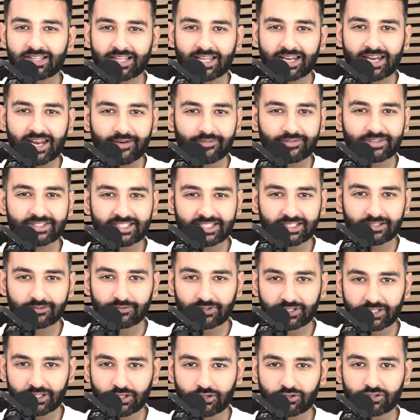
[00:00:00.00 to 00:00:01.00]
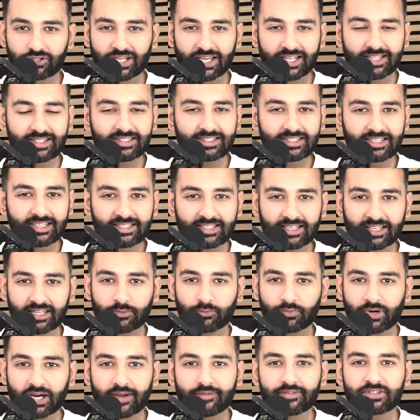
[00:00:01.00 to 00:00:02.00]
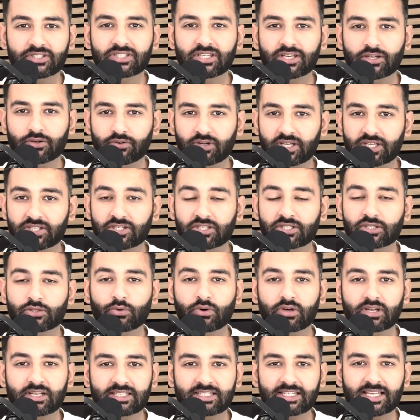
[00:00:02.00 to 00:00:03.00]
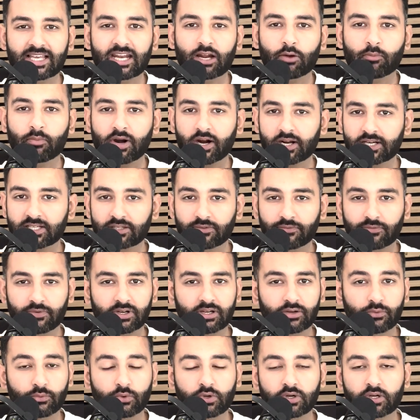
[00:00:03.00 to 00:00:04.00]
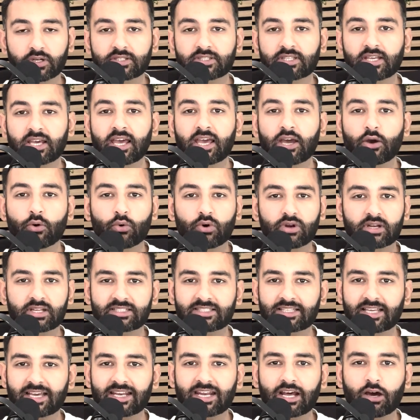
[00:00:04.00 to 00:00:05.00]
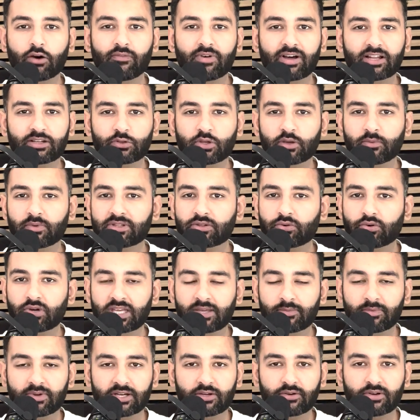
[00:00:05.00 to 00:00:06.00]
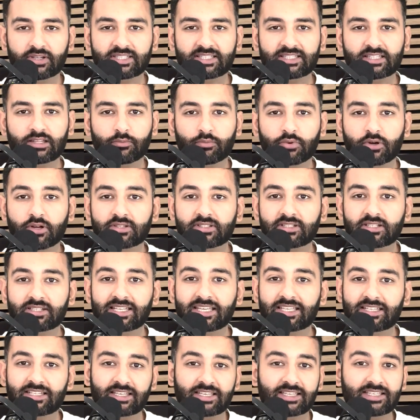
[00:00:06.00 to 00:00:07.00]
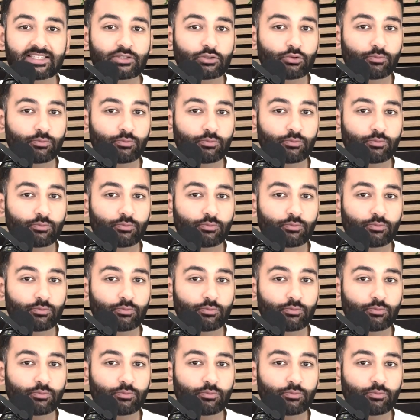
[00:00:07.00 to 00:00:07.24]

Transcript: that in every single video, Gen Zs are the privacy generations who understand how marketing funnel works, who understand how valuable their email addresses and their personal data is to